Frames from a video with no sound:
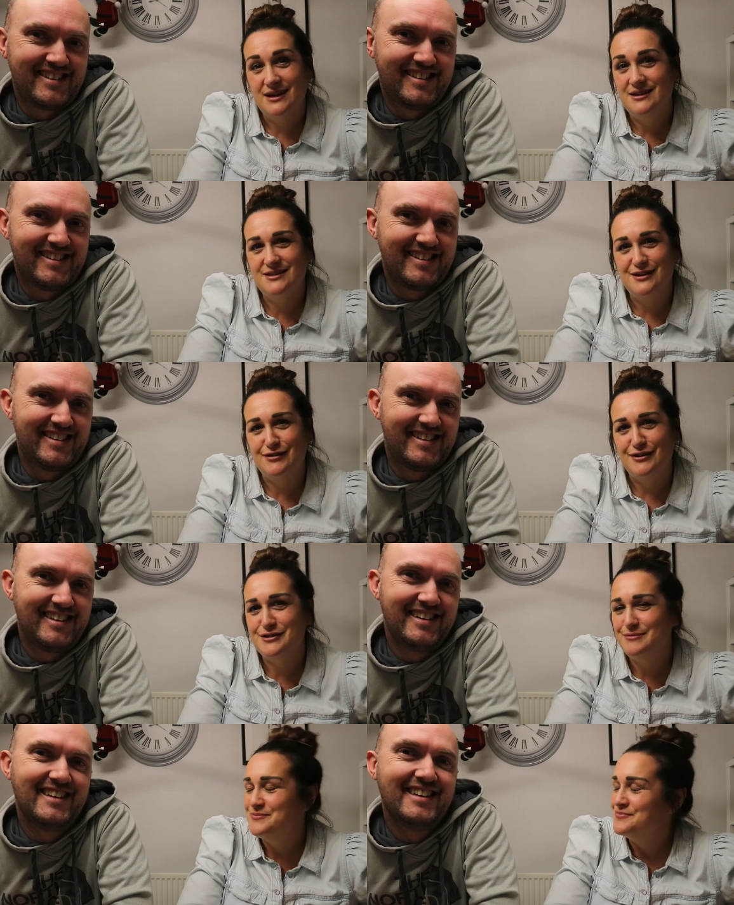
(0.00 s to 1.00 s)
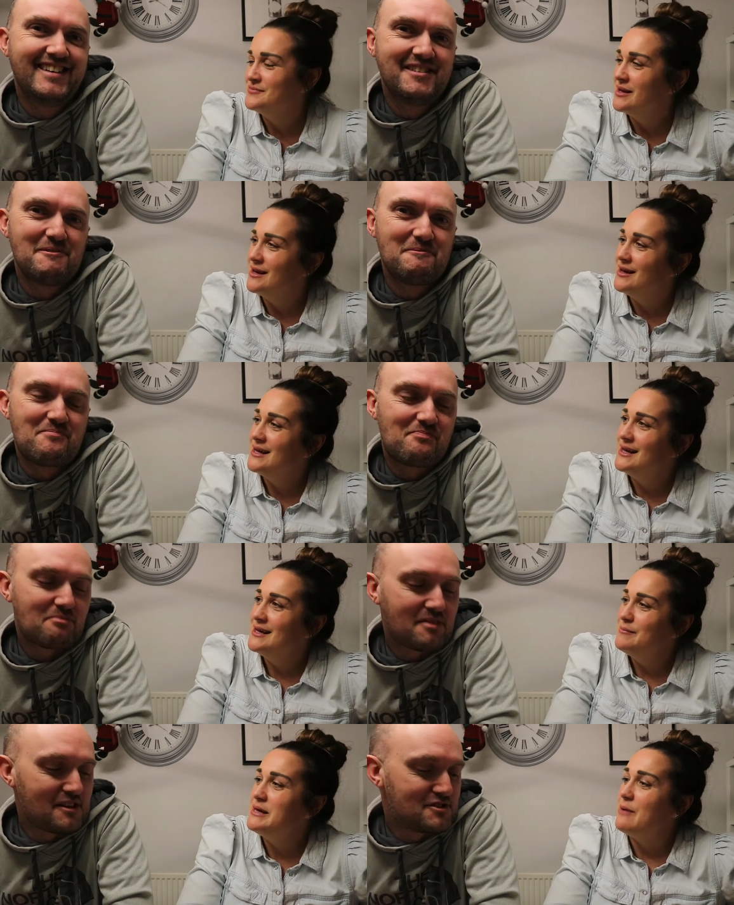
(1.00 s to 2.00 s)
Speaker 1: You're so rude.
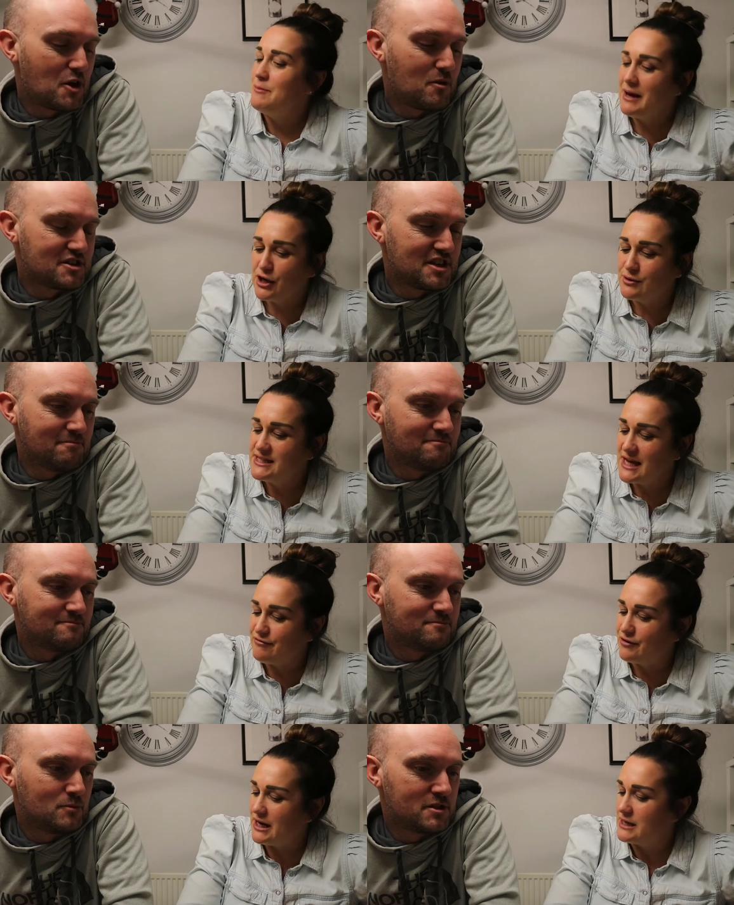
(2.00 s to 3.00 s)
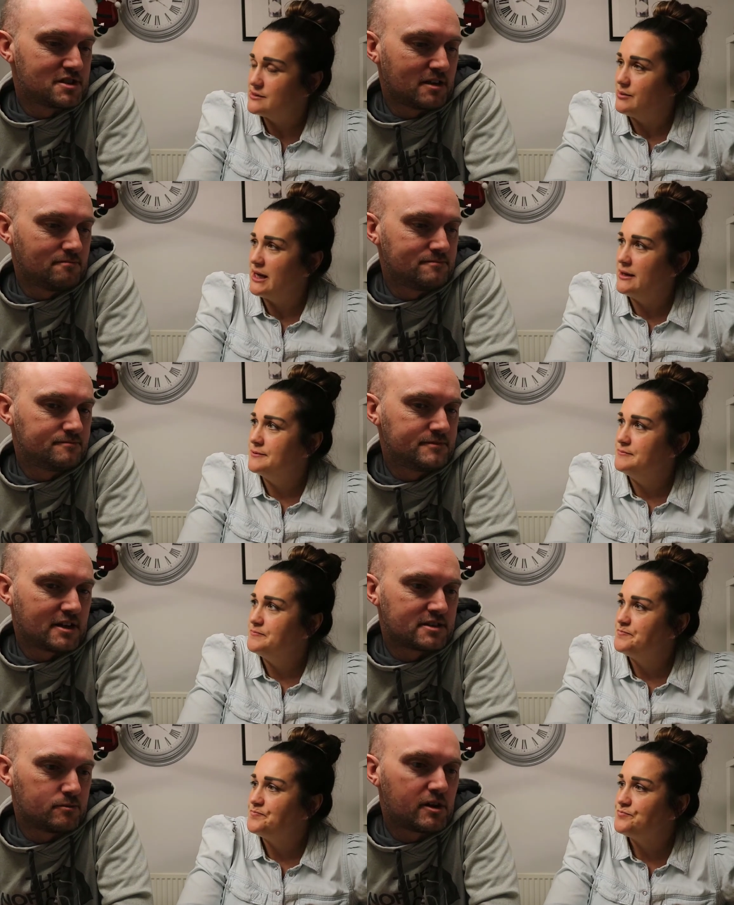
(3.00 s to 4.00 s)
But yeah, we so might we'll go see. savoury next we'll week.
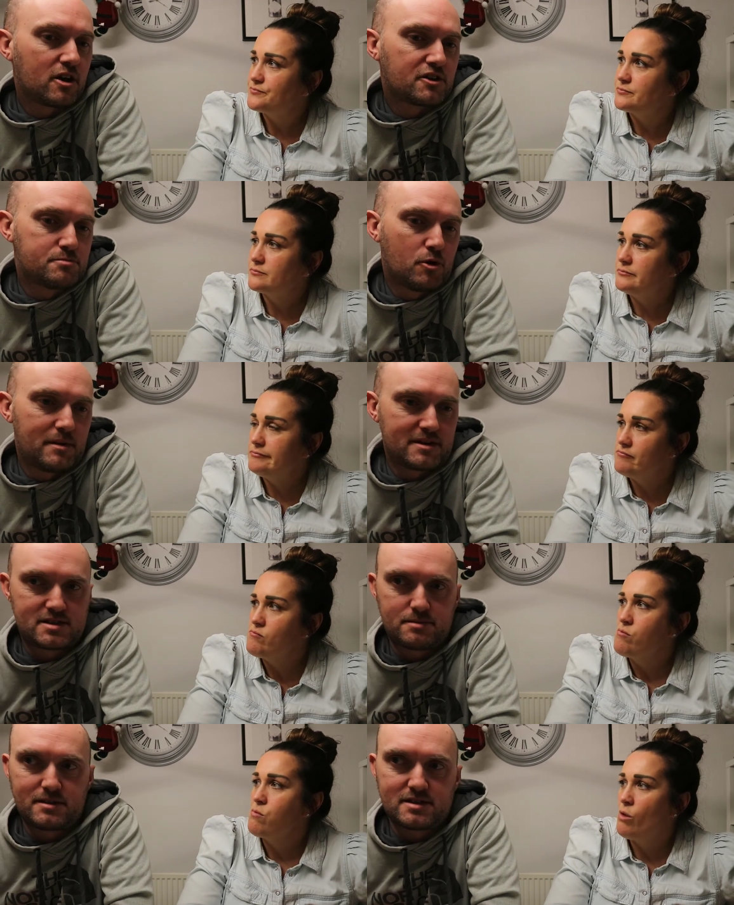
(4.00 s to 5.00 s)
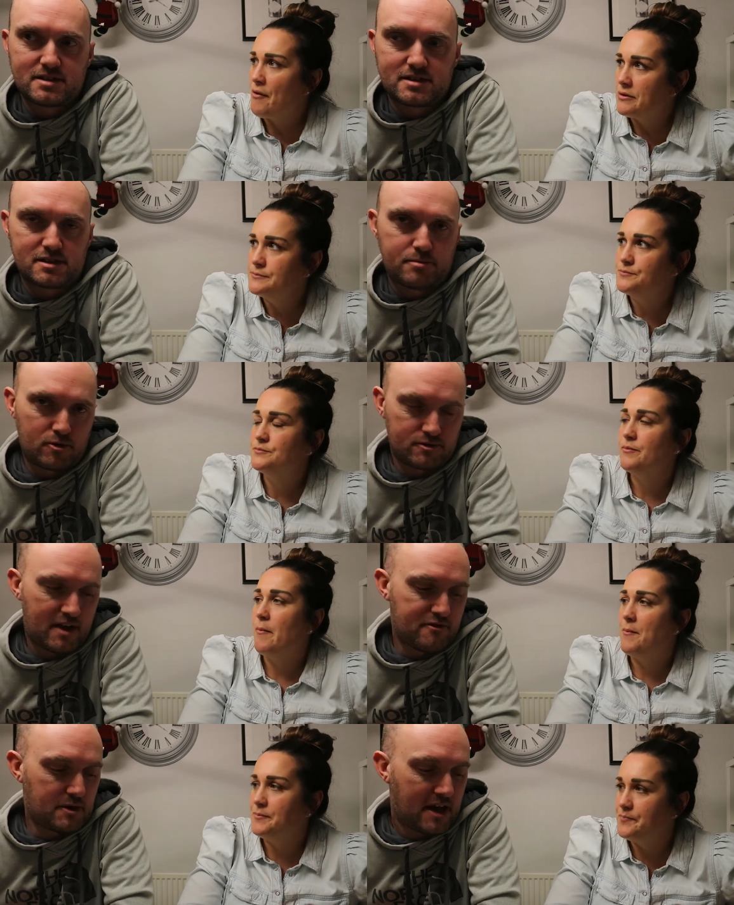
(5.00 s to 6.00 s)
Speaker 2: Yes, we got lots more bits and pieces, I suppose,
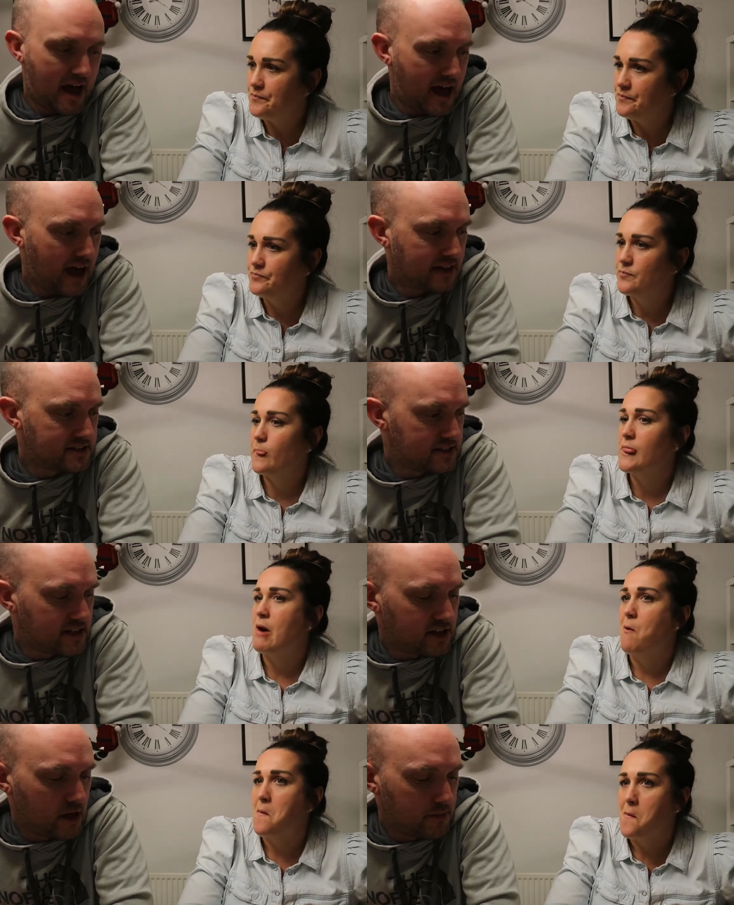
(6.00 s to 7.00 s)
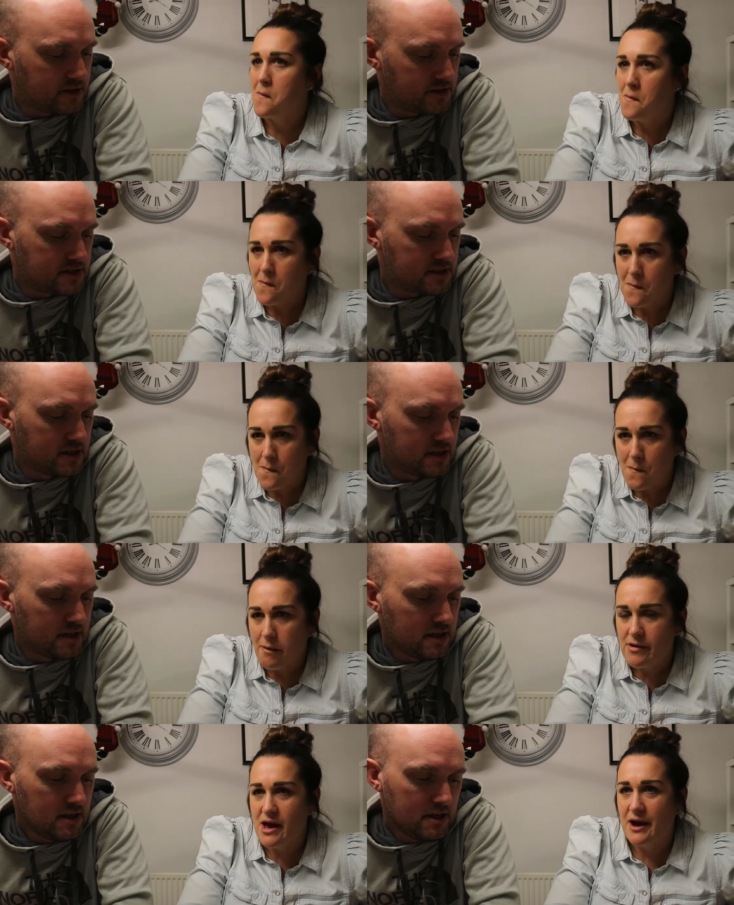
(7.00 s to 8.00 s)
everybody has in their cupboards.
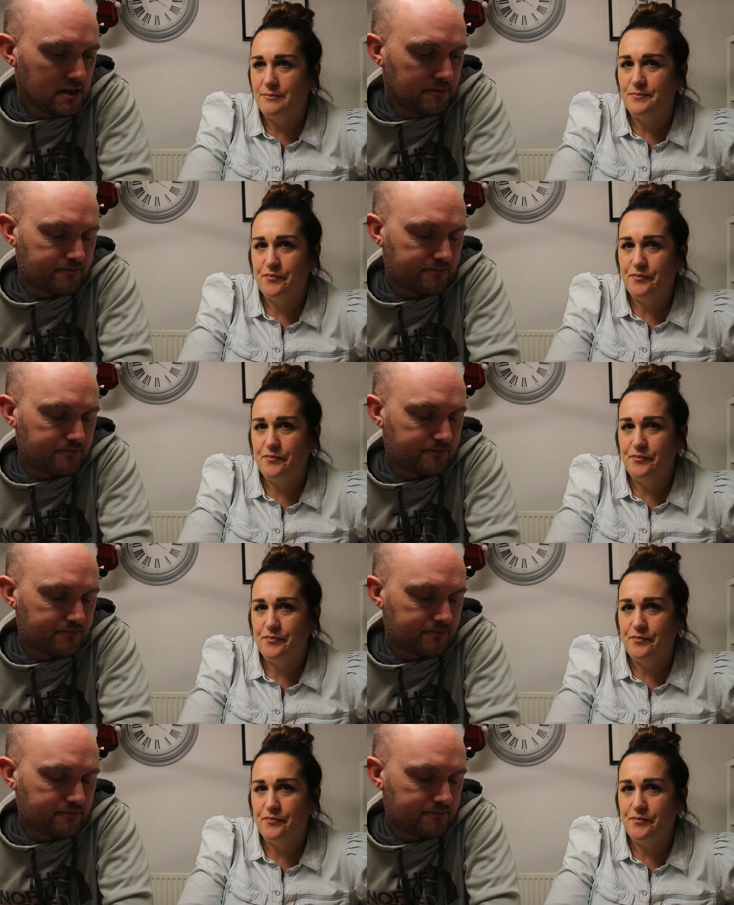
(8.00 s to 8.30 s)
Yeah.